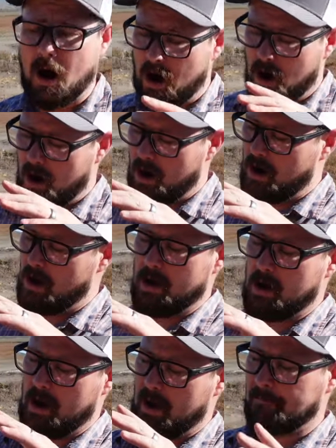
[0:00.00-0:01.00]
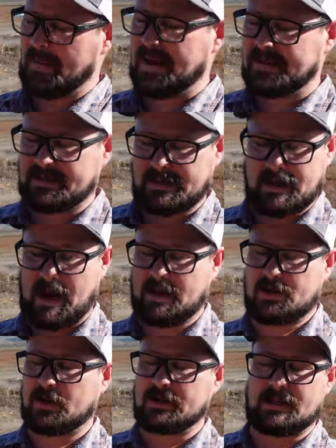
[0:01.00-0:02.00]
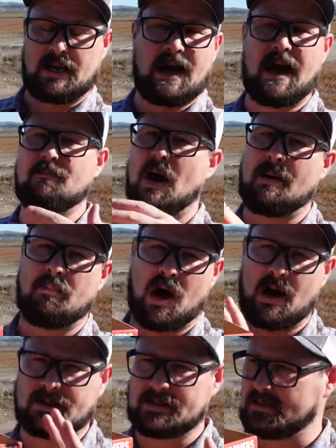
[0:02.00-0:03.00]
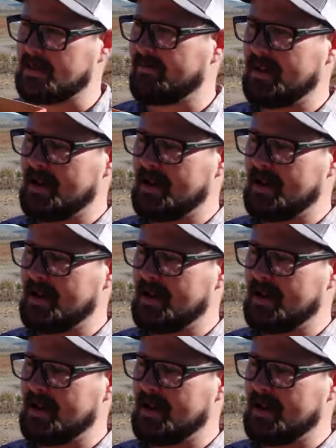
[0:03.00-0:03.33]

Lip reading: are amazing. You can tell I buy boxes of